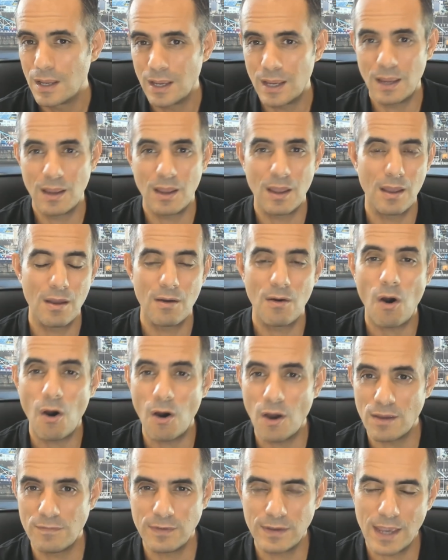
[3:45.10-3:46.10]

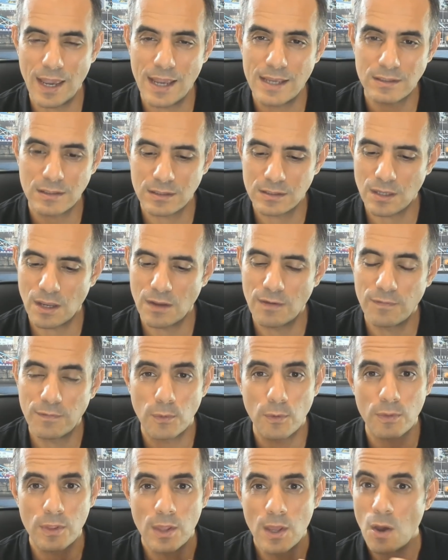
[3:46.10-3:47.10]
IVAs and so
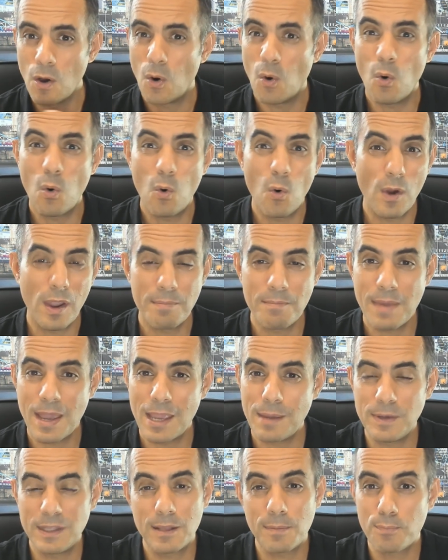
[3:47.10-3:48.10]
forth, or it
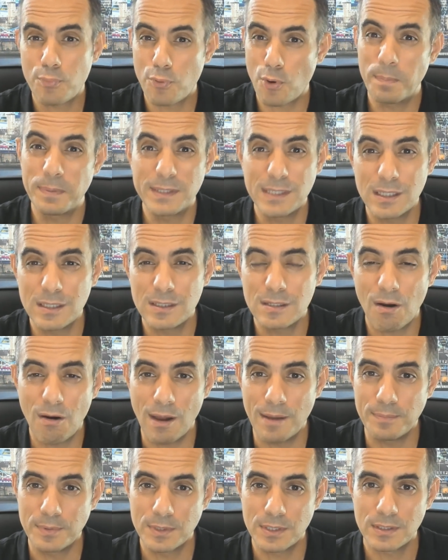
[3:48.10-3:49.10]
may be the property
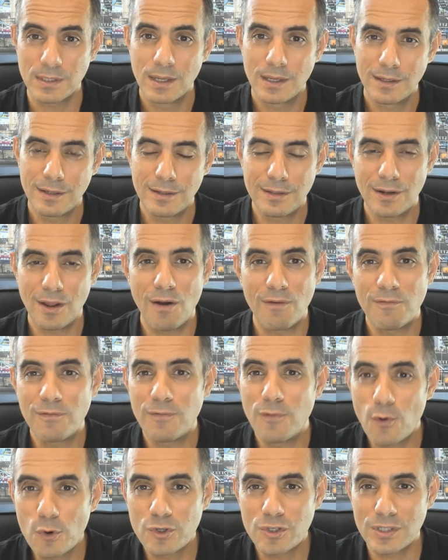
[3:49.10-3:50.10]
types. You know,
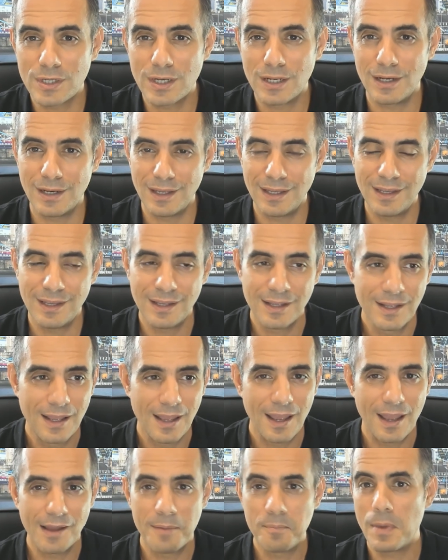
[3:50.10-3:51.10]
unfortunately,
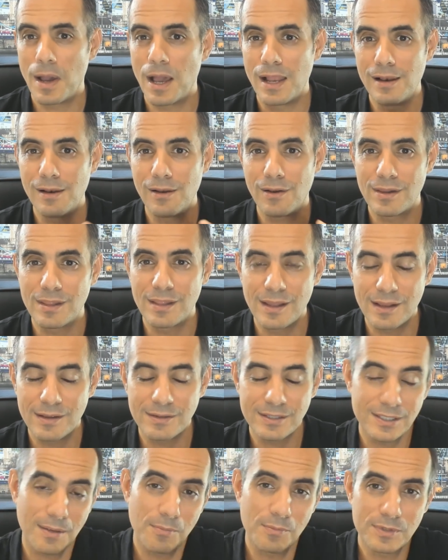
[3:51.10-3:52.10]
a lot of the
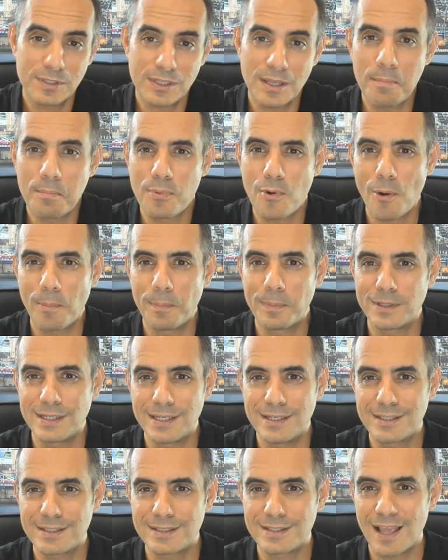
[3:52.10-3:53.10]
some
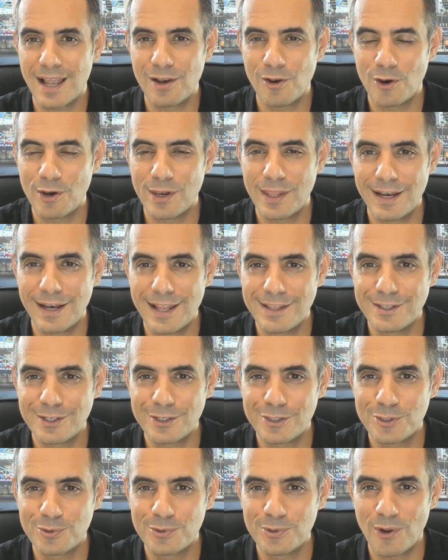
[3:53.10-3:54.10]
properties, a lot of the lenders
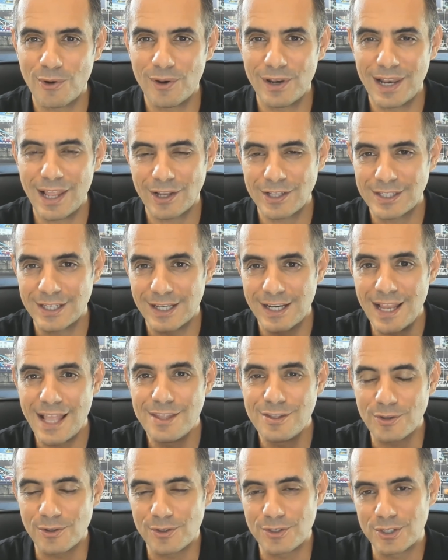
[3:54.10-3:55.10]
do not like to
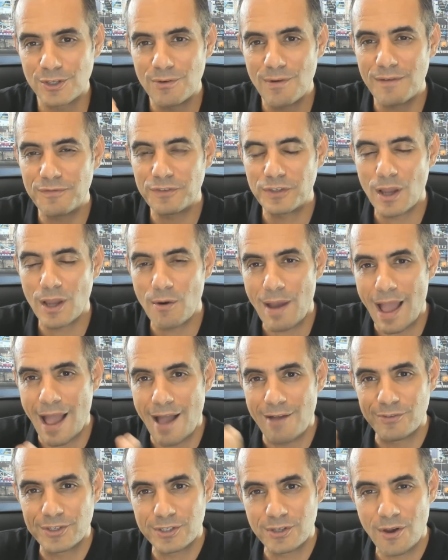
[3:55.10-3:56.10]
lend on. So you have to go
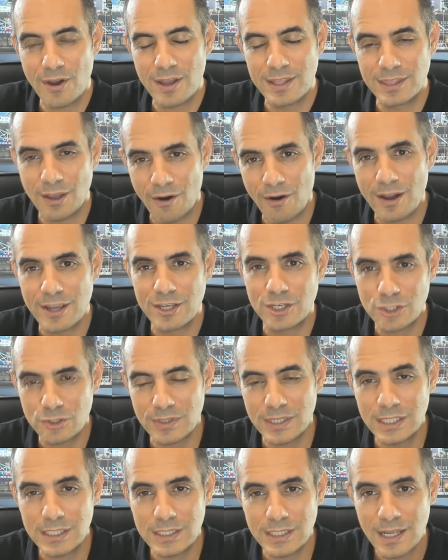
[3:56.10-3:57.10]
outside the high
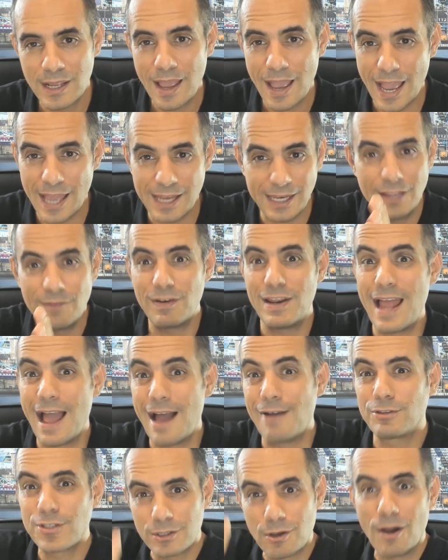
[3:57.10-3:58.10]
street, and even
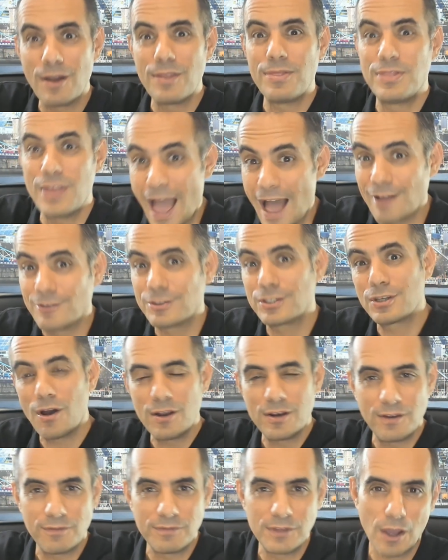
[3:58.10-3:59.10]
outside the
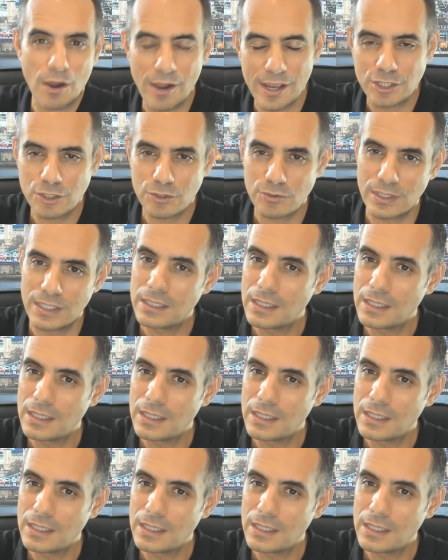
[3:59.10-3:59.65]
outside of the high street,